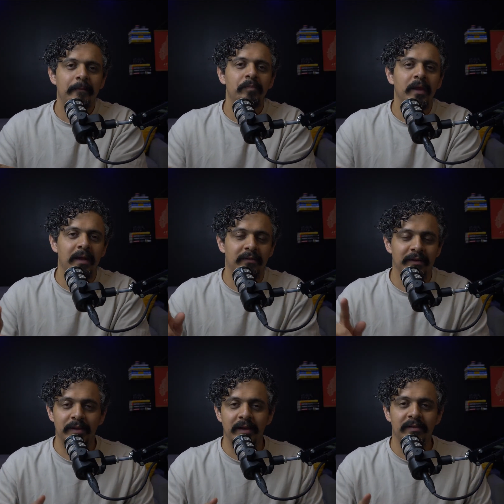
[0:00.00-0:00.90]
And some
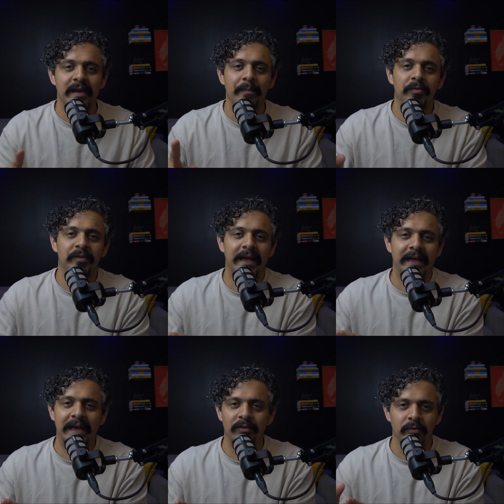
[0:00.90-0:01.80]
of the examples that I
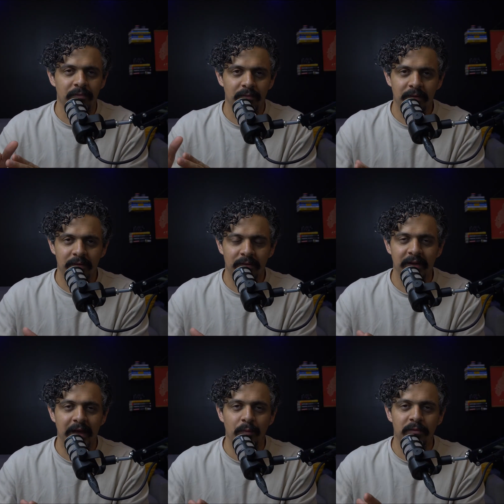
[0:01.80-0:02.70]
gave you, that
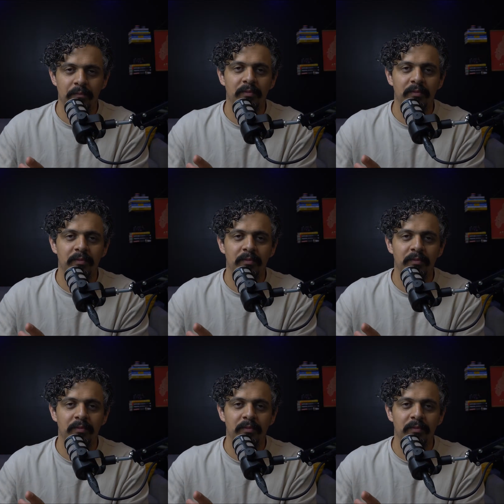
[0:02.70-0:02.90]
today was